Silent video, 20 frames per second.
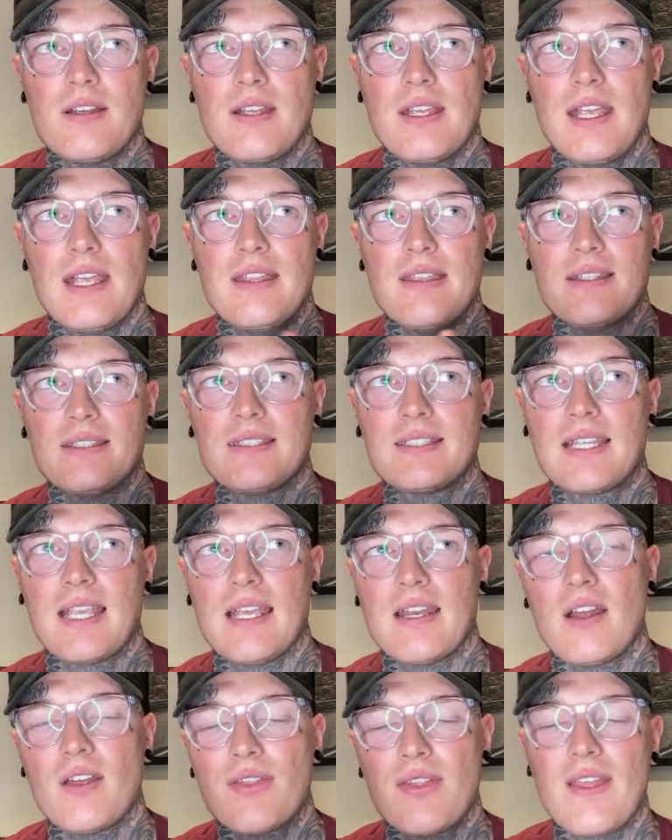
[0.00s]
in the
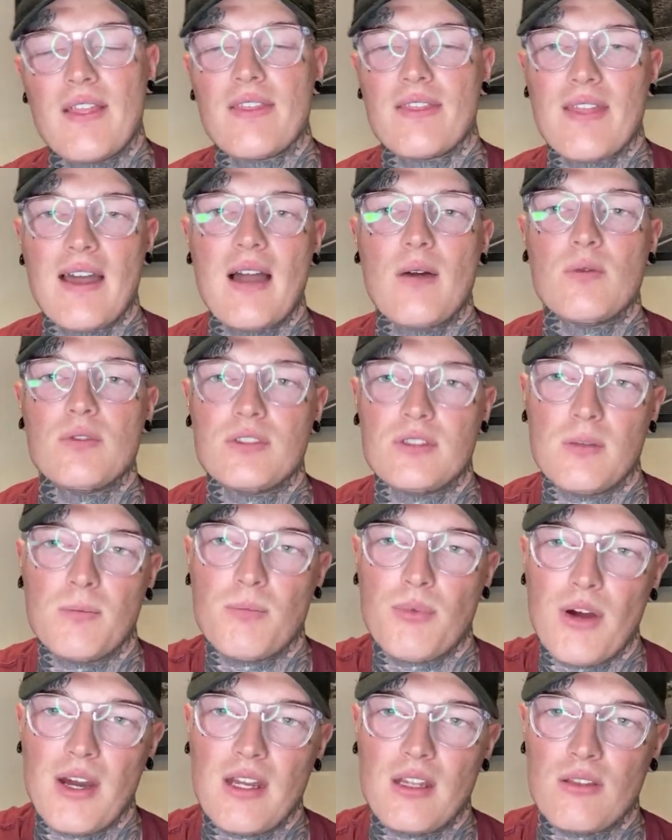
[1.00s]
skin. I think that was the
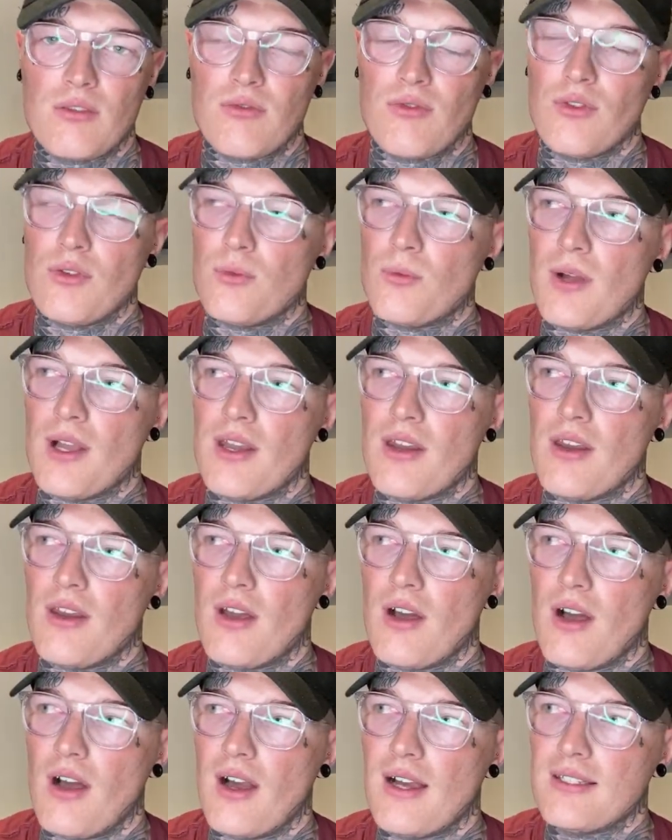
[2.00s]
breakthrough when
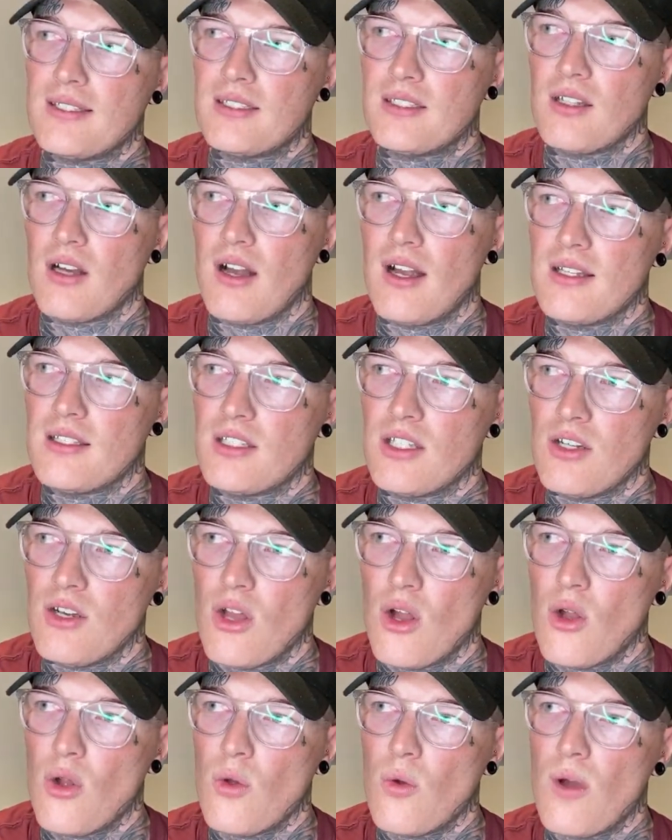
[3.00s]
I started to
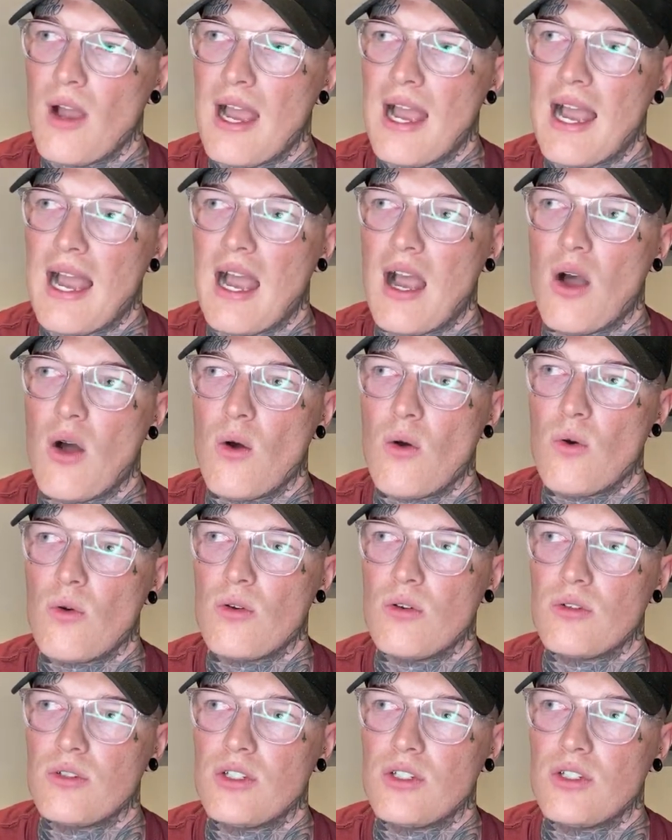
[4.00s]
know how